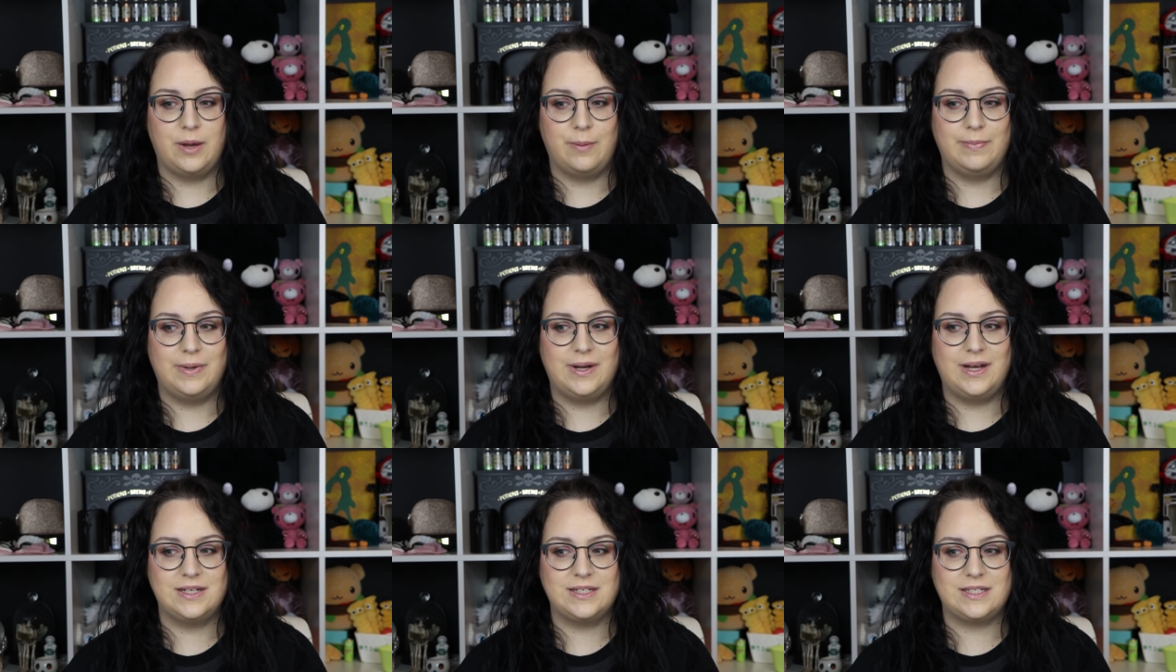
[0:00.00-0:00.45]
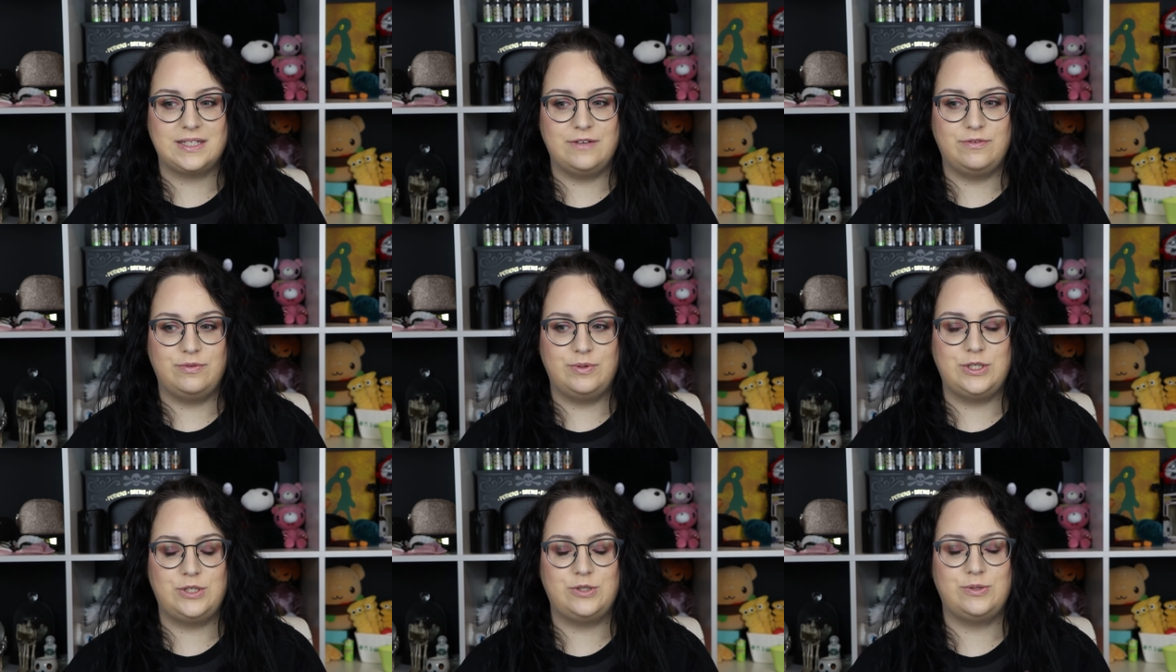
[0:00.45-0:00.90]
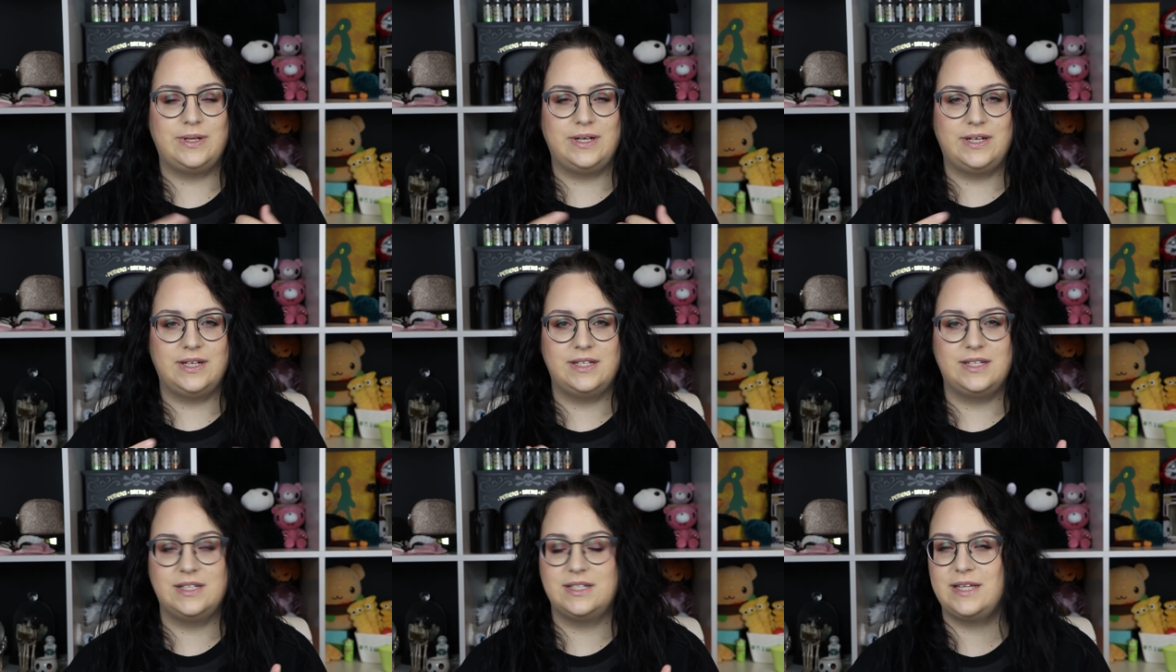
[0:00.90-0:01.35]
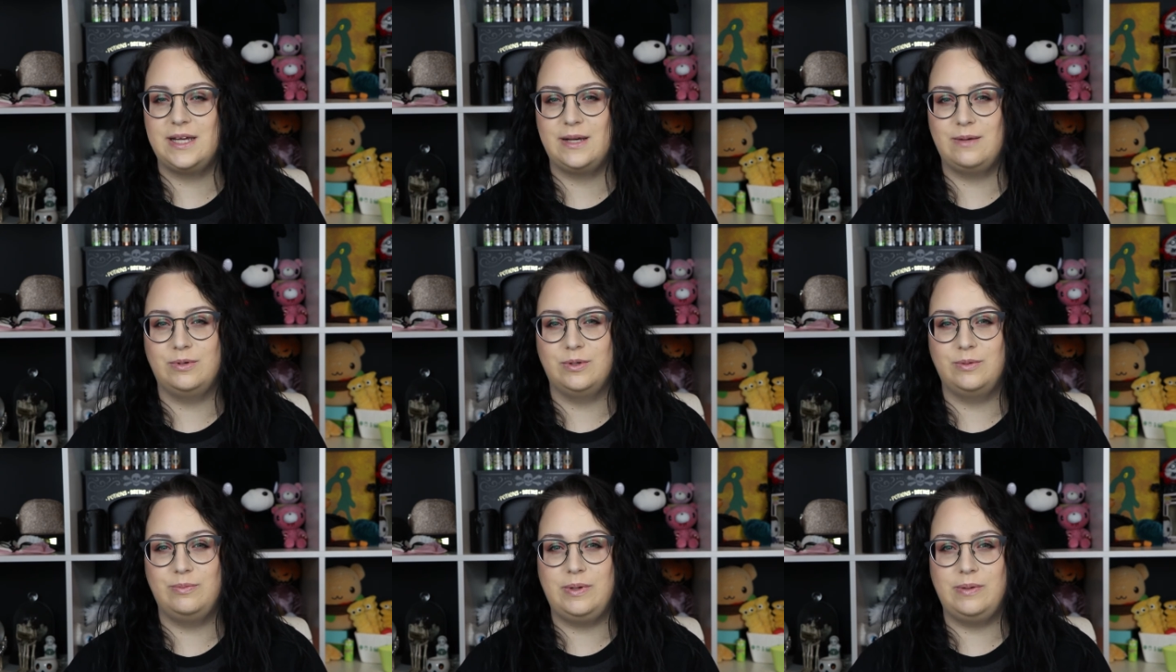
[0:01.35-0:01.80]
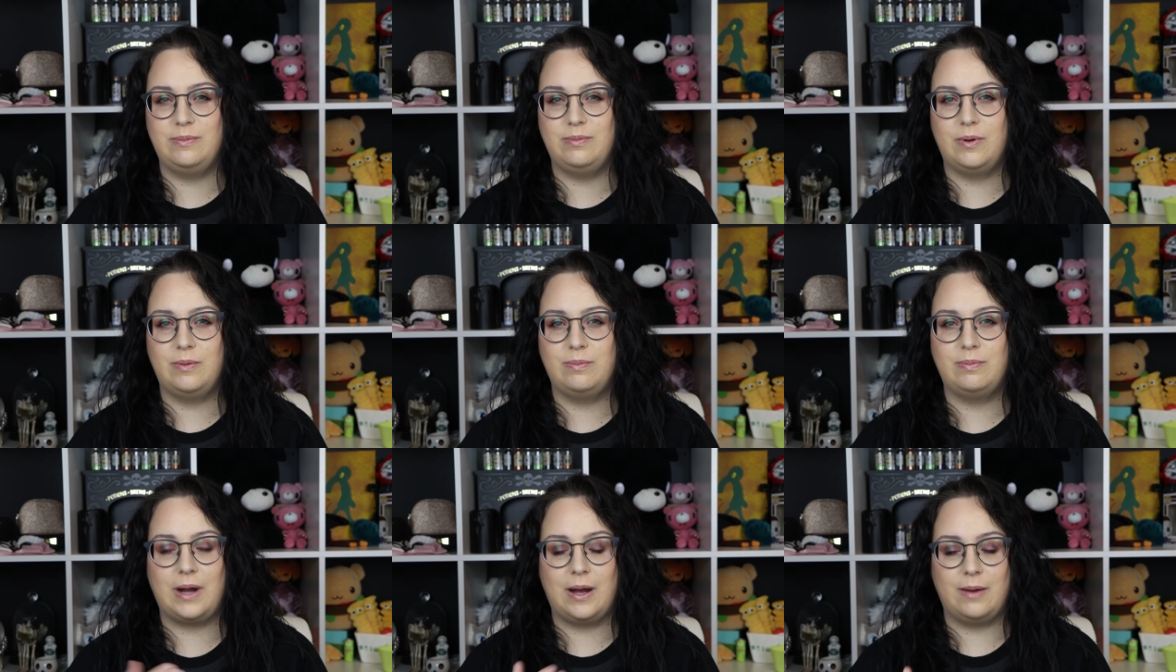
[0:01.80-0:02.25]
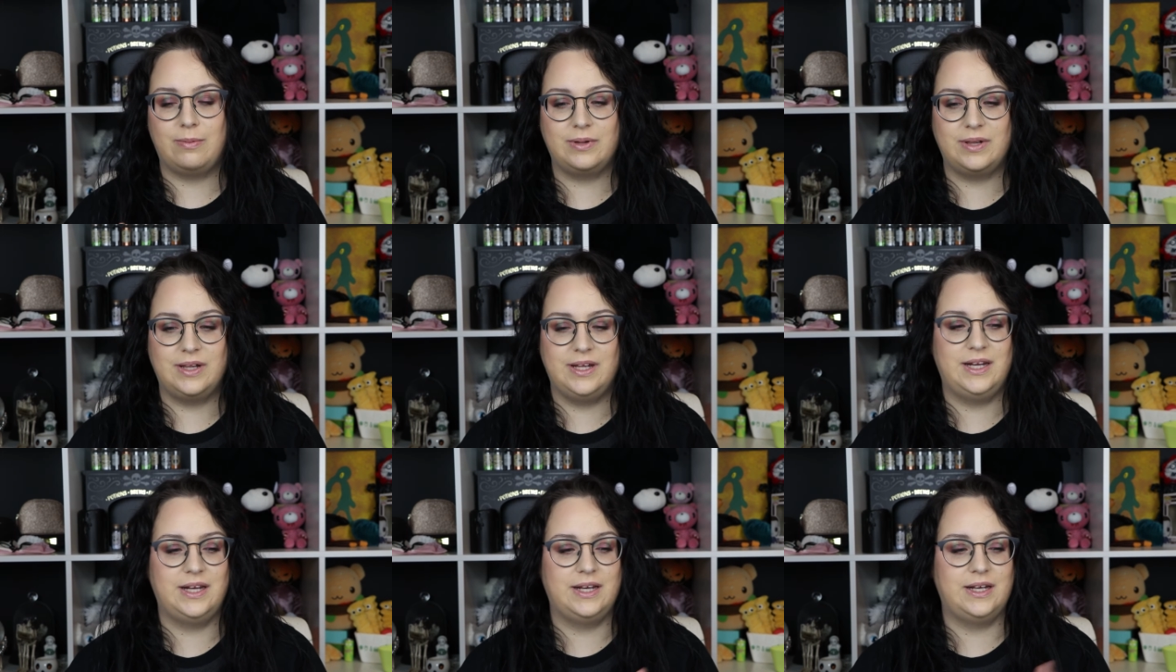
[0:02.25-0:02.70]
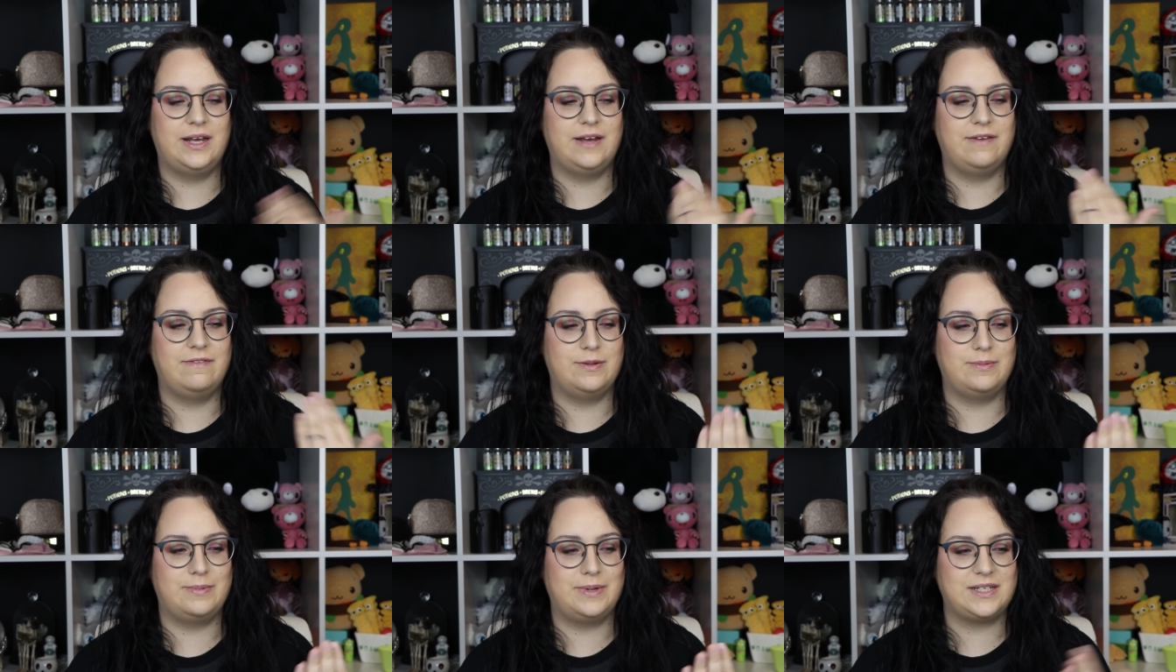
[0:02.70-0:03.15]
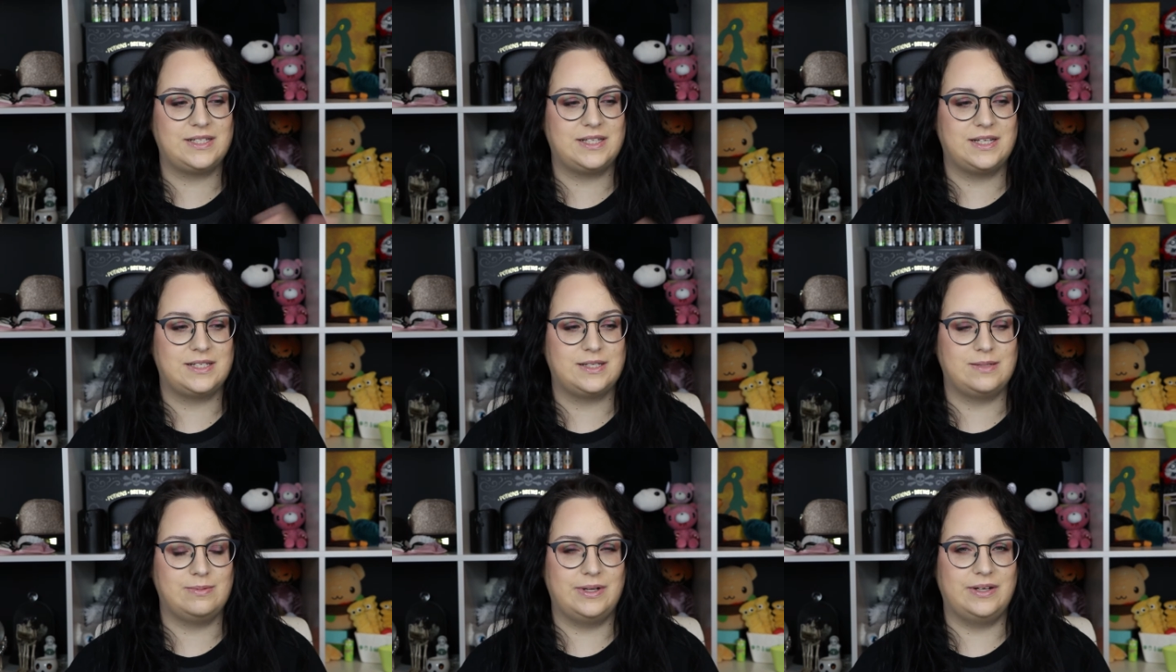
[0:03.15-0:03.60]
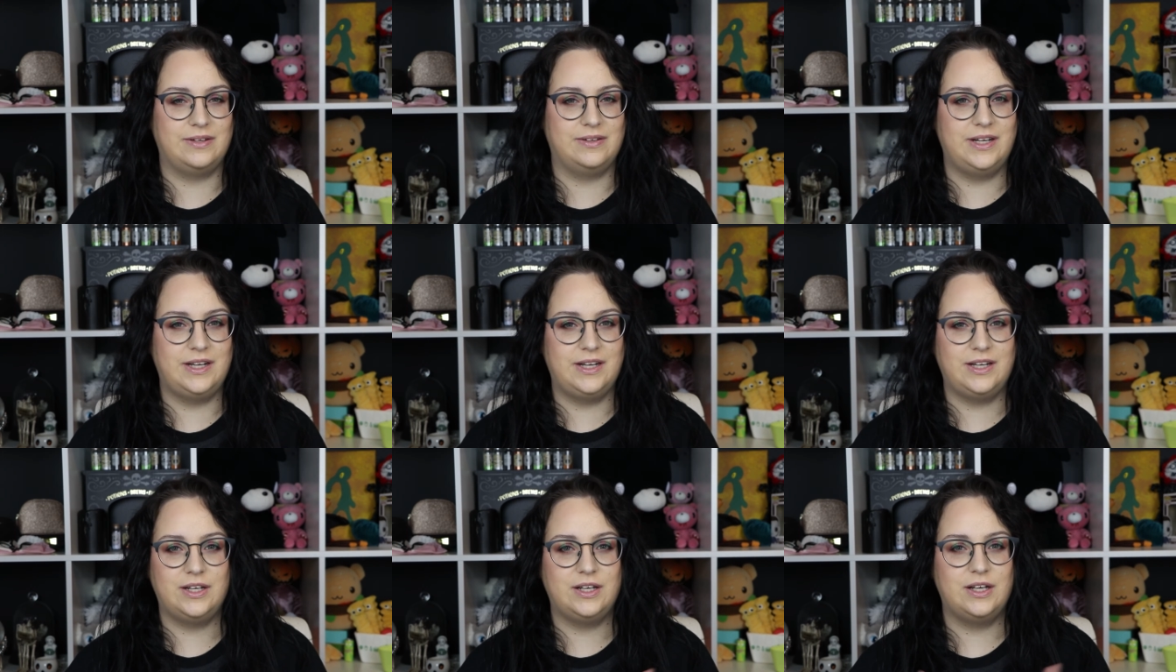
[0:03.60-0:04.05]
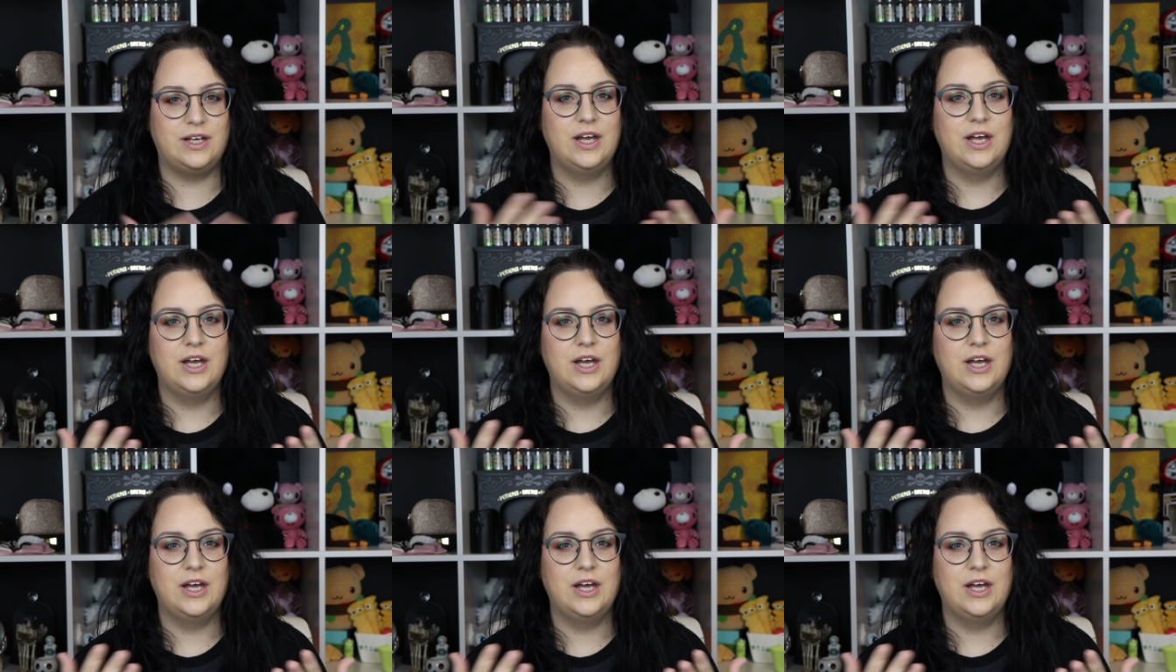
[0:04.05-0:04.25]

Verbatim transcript: because if we treated disabled people properly and gave them accessibility,